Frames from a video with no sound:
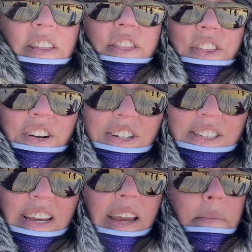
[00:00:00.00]
the third
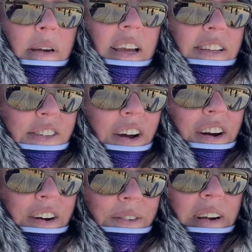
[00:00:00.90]
team is
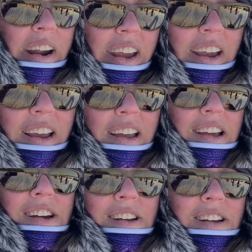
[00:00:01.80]
already
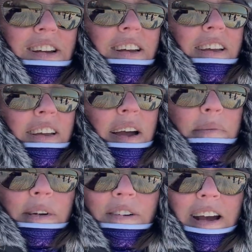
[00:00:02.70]

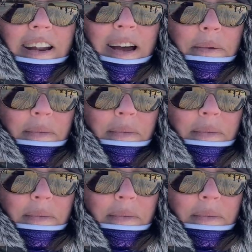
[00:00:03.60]
coming right up.